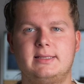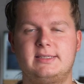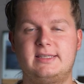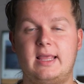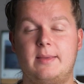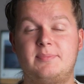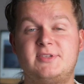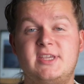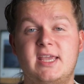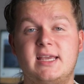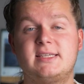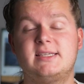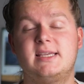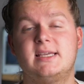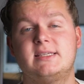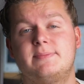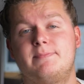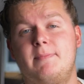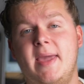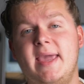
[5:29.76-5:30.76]
Step six
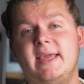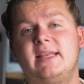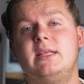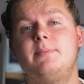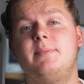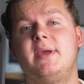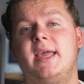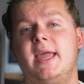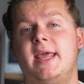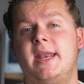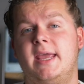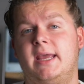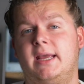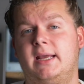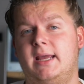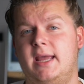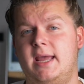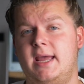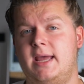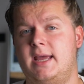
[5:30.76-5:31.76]
is make the
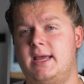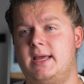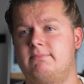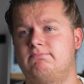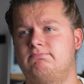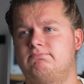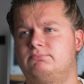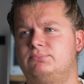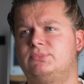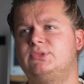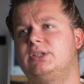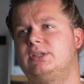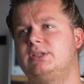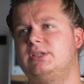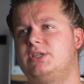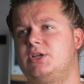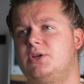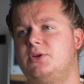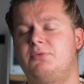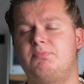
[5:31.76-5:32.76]
beginning, and
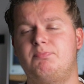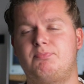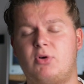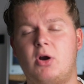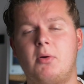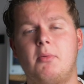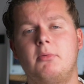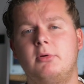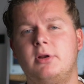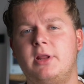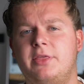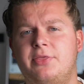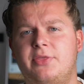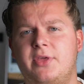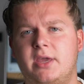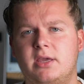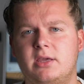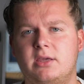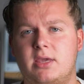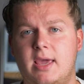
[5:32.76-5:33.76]
you probably
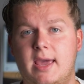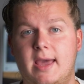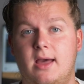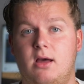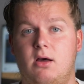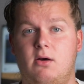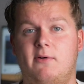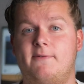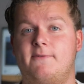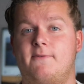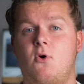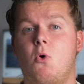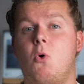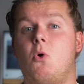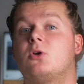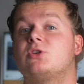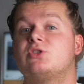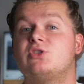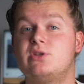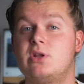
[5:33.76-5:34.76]
think, yeah, of
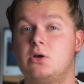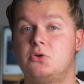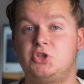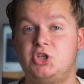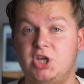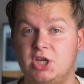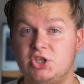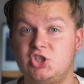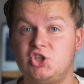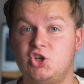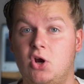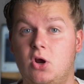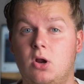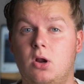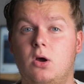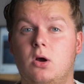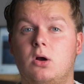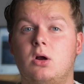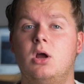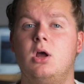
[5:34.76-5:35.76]
course, no shit,
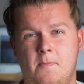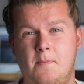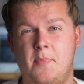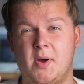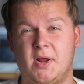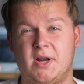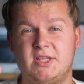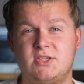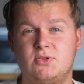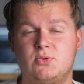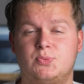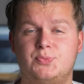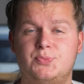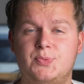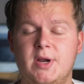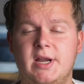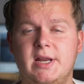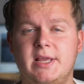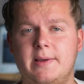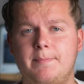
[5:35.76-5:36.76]
Sherlock. But it's
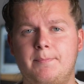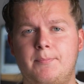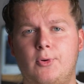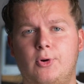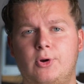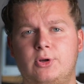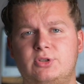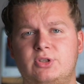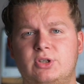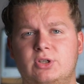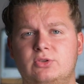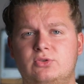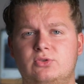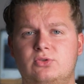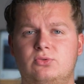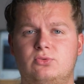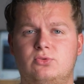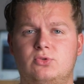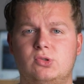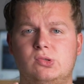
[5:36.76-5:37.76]
really important
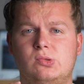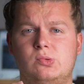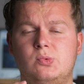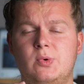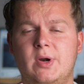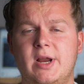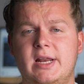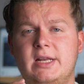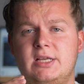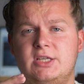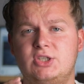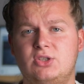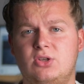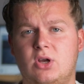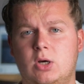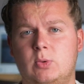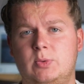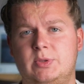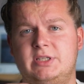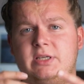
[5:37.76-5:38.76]
to really
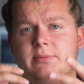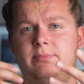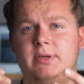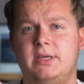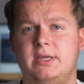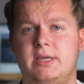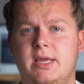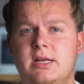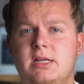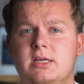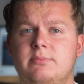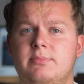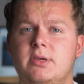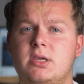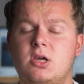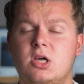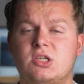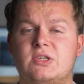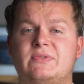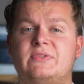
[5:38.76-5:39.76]
start with the beginning
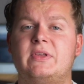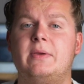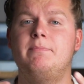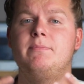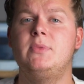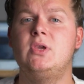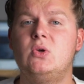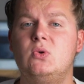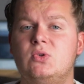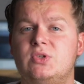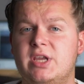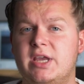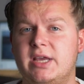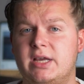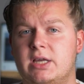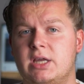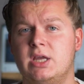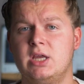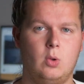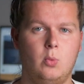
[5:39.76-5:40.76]
because of the
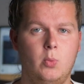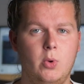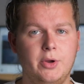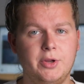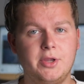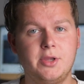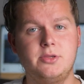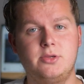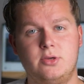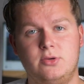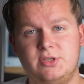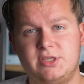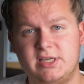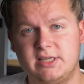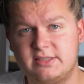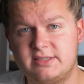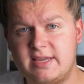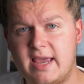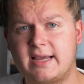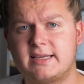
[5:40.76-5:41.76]
music. Will you
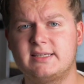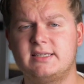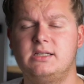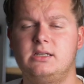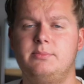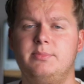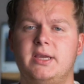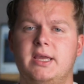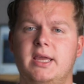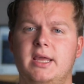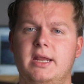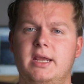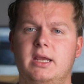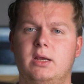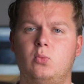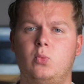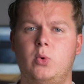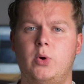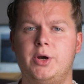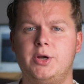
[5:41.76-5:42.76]
using text in the
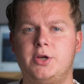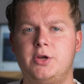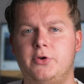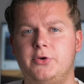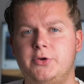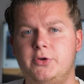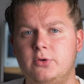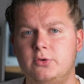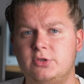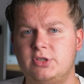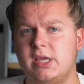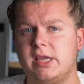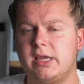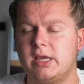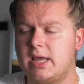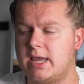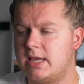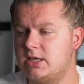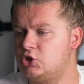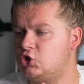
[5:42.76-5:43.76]
beginning? Will you
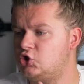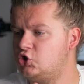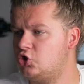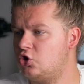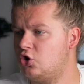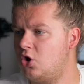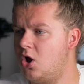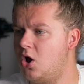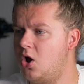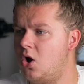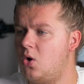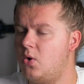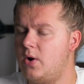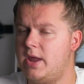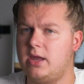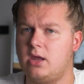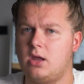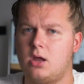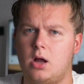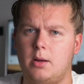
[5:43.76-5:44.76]
using a slow
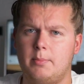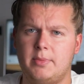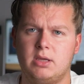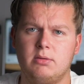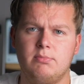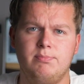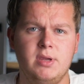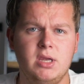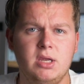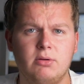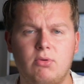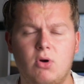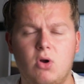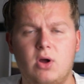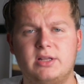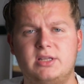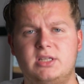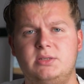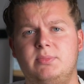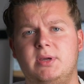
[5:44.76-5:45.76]
incoming
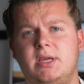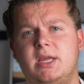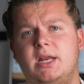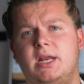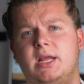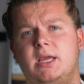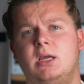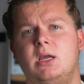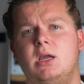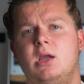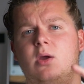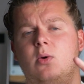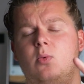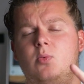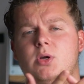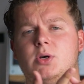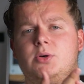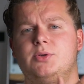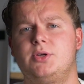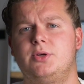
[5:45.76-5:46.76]
B-roll at the beginning?
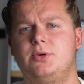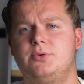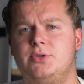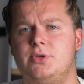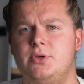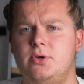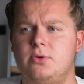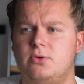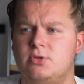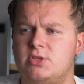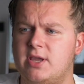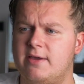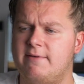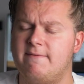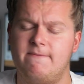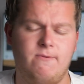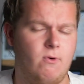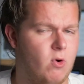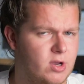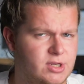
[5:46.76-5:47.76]
Will you use a
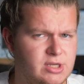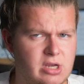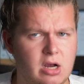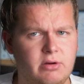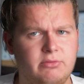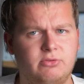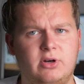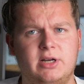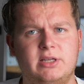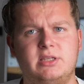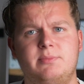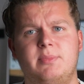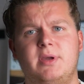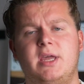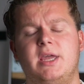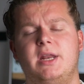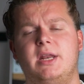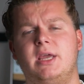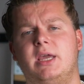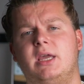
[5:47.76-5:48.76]
voiceover at the
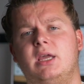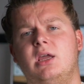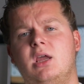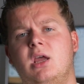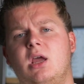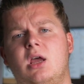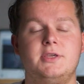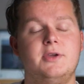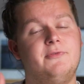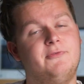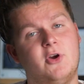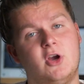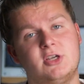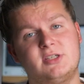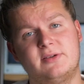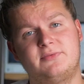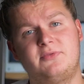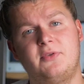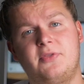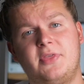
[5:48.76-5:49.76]
beginning? You
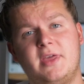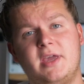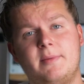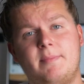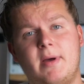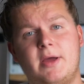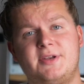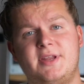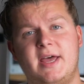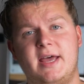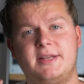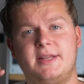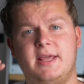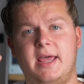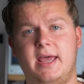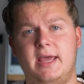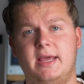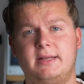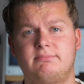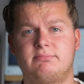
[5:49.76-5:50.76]
first have to think about that
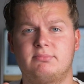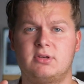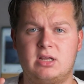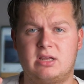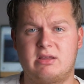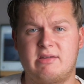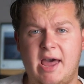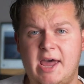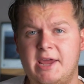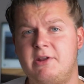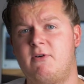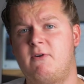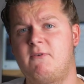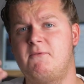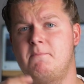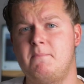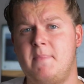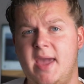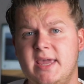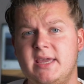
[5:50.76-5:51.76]
and kind
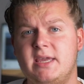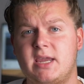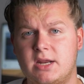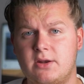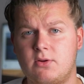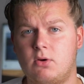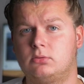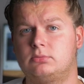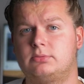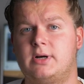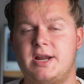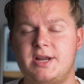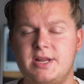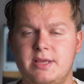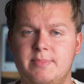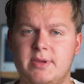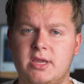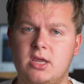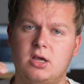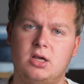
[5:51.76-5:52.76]
of make it
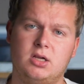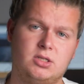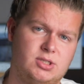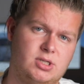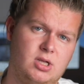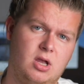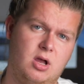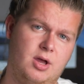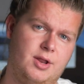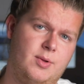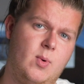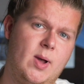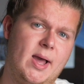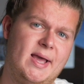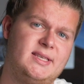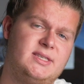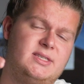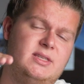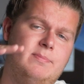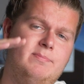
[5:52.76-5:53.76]
already, because
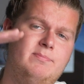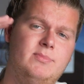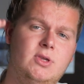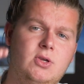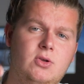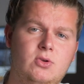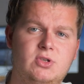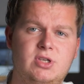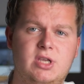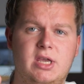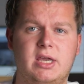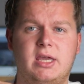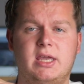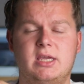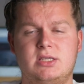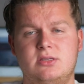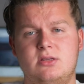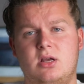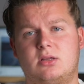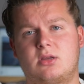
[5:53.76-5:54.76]
otherwise the music
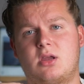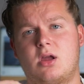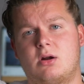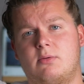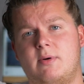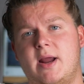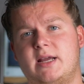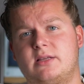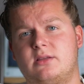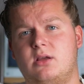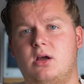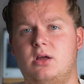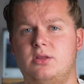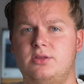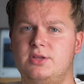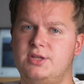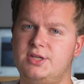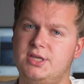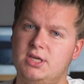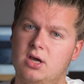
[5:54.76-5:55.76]
is not correct
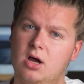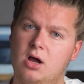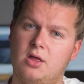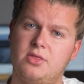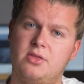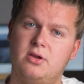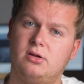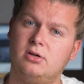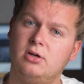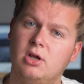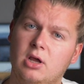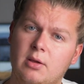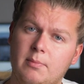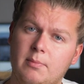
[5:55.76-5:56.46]
under the other